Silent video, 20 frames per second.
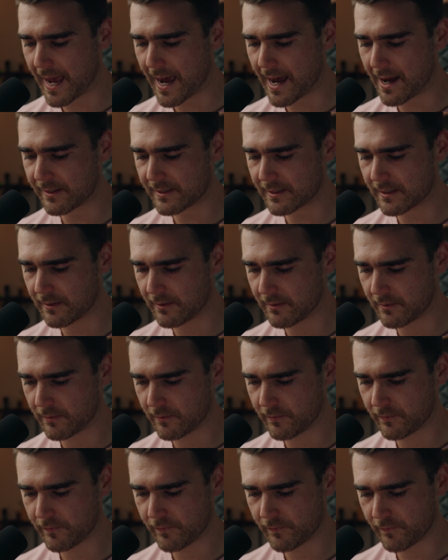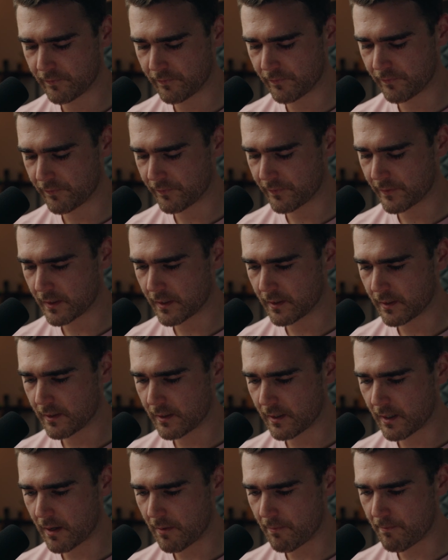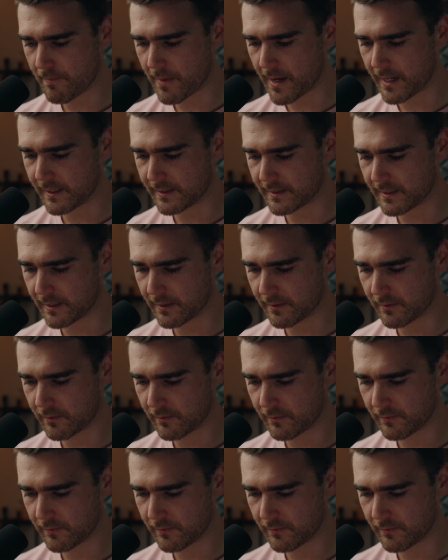out. Amazing.